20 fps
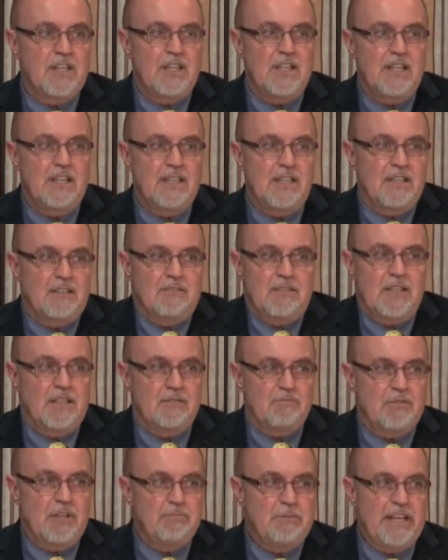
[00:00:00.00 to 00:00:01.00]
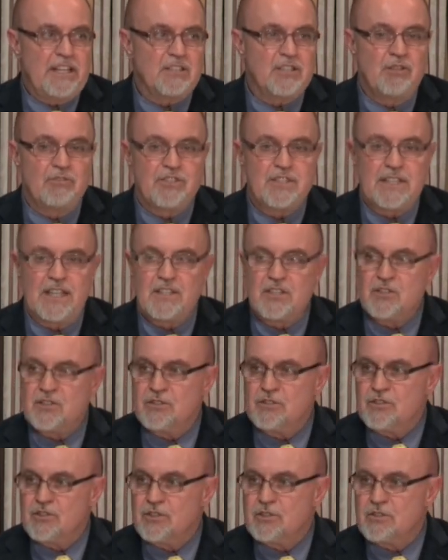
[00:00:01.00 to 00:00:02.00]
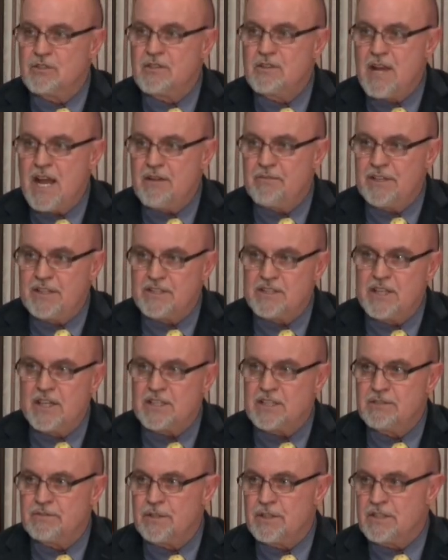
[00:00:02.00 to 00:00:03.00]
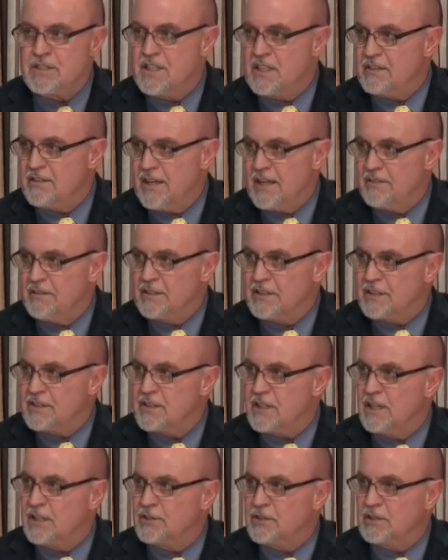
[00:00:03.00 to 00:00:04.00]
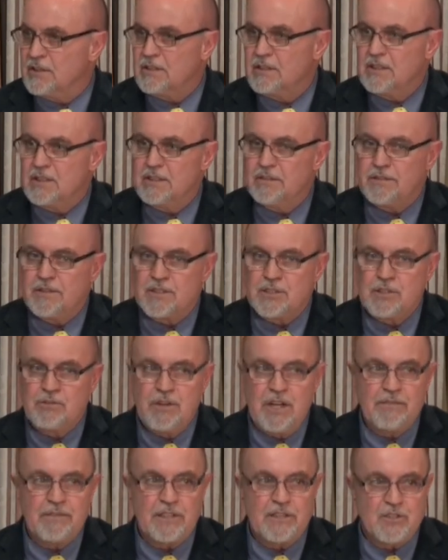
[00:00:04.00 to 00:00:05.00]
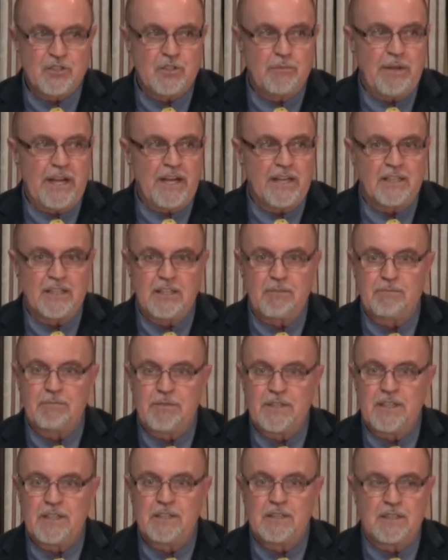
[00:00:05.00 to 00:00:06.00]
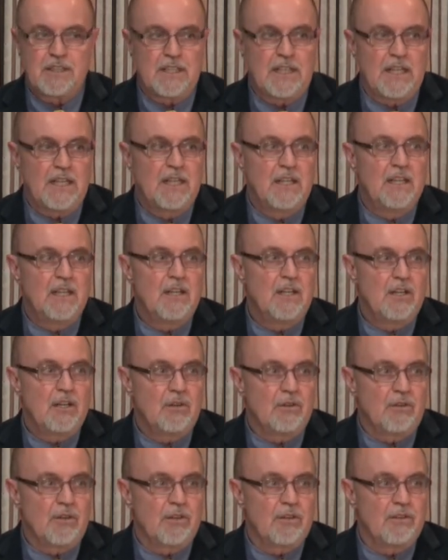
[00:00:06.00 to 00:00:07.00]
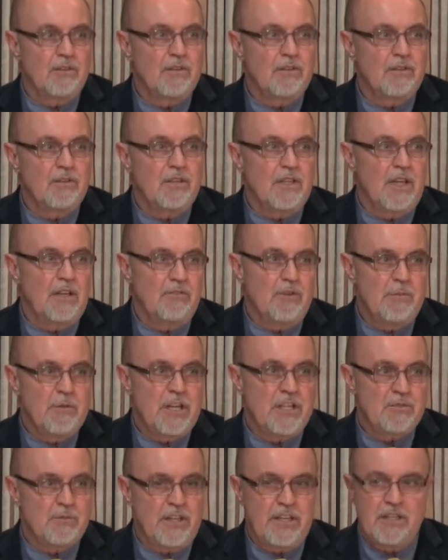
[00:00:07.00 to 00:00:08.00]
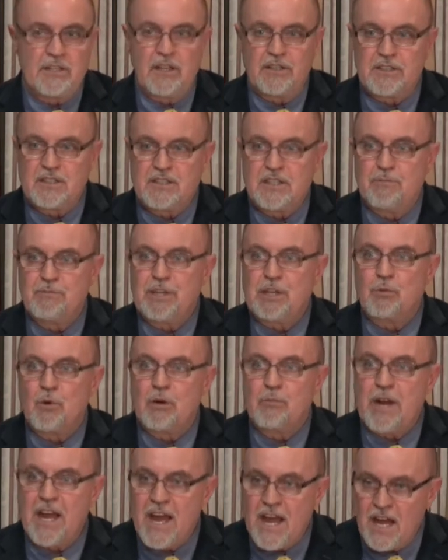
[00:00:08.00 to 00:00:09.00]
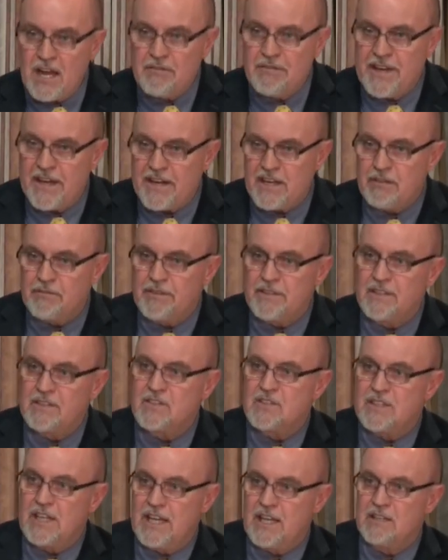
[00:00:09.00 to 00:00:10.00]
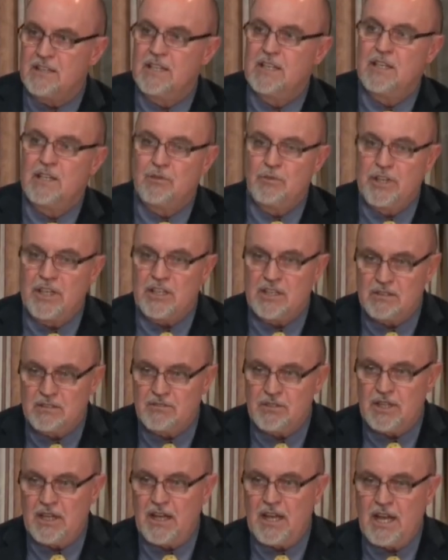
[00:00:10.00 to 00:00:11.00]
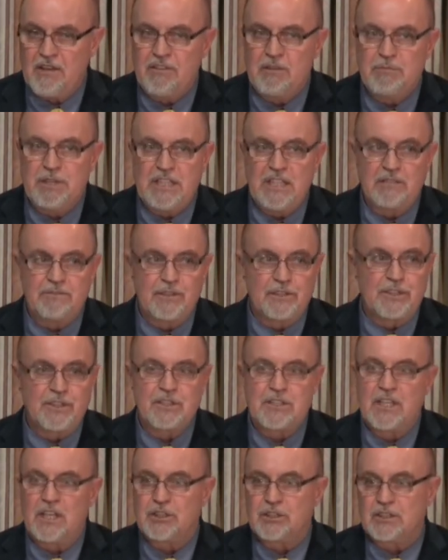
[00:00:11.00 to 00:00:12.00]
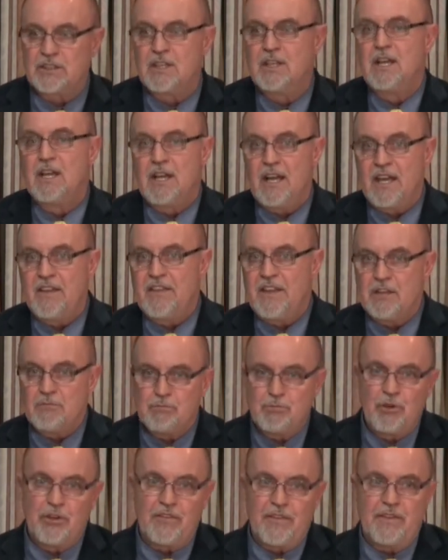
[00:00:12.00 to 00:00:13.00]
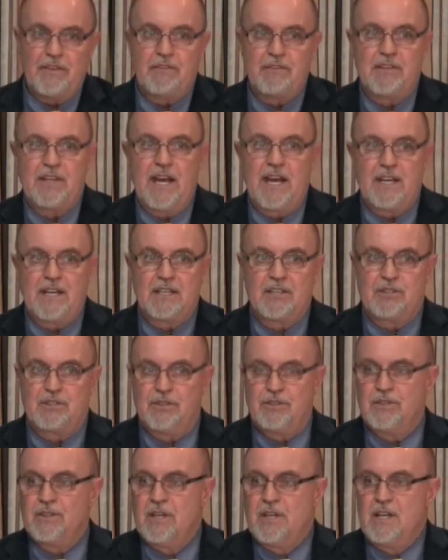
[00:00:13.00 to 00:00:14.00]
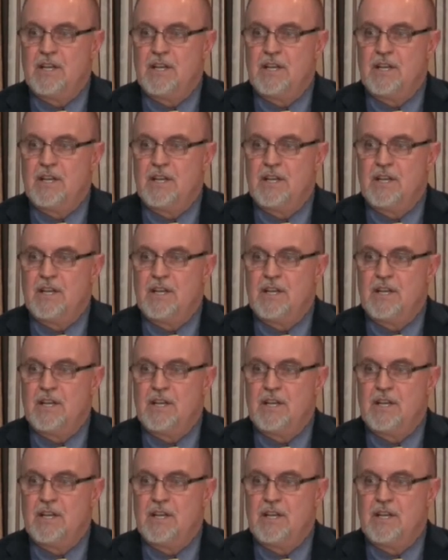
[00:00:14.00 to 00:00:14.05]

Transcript: it makes no sense to just have a discussion for the sake of having a discussion. If there's no evidence to back it up, then we might as well get onto something where we have that evidence and we can have a meaningful discussion and then put that into